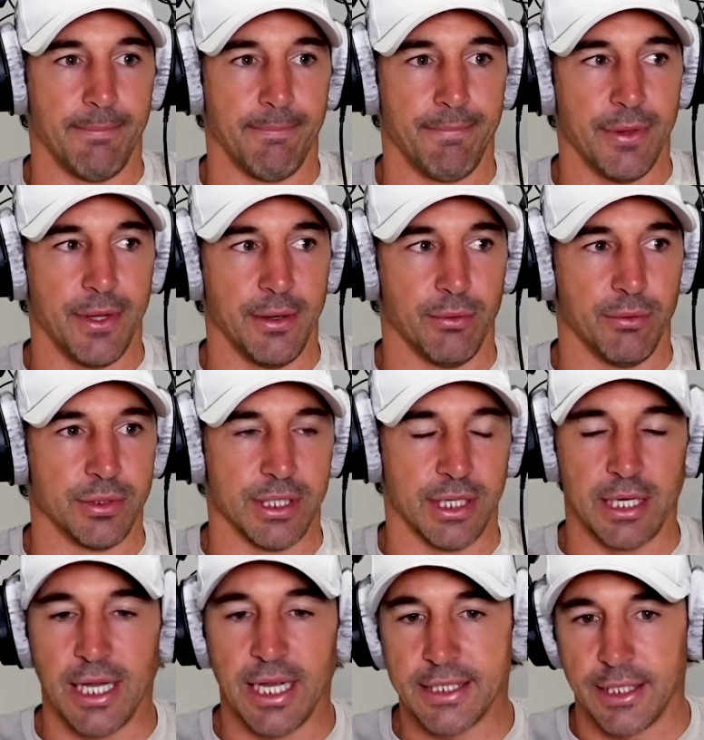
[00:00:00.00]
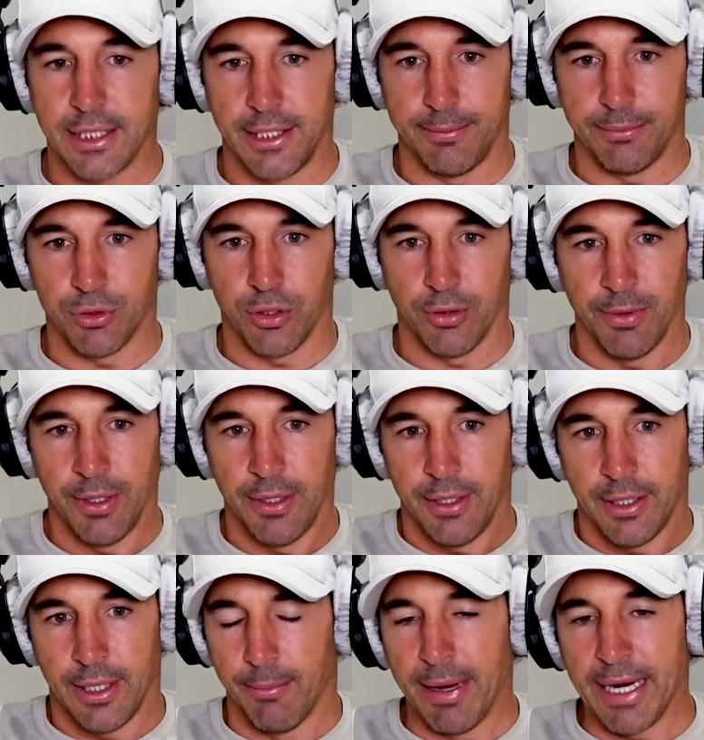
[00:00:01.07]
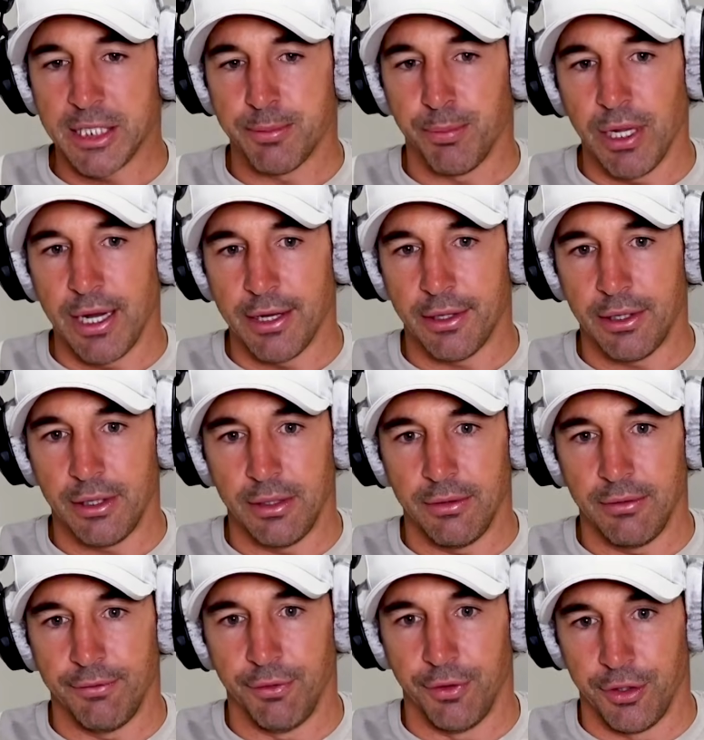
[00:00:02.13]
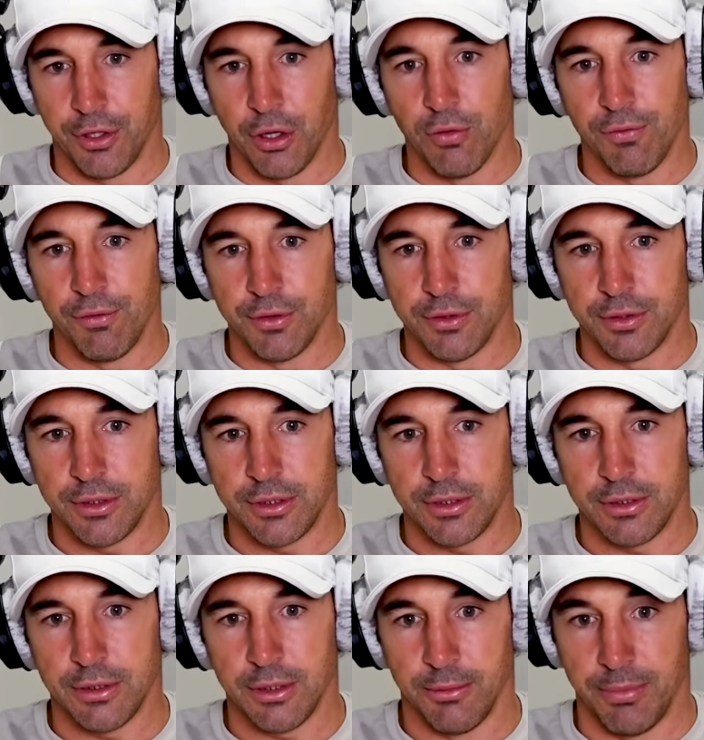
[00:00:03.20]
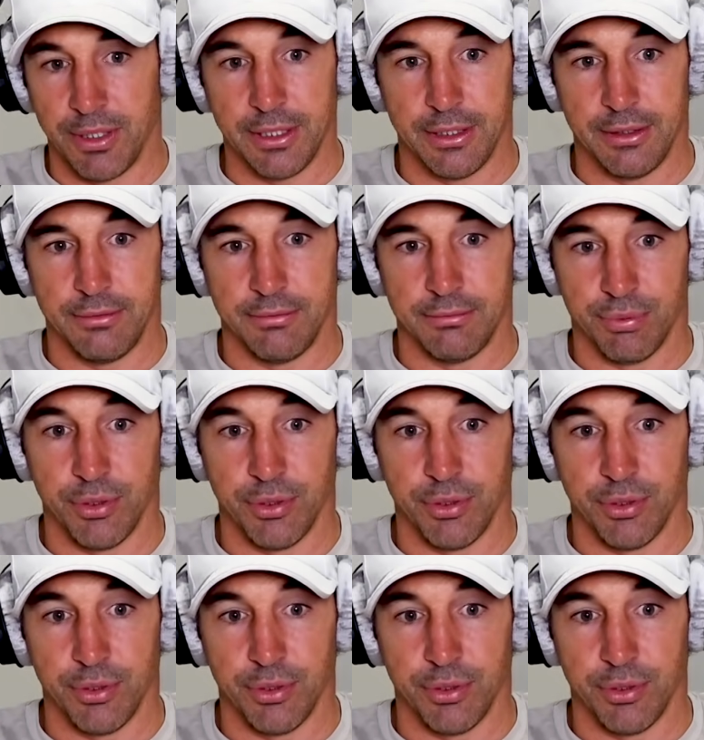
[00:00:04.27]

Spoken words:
It was a classic hip drop. Now, Max Plath for the Dolphins committed pretty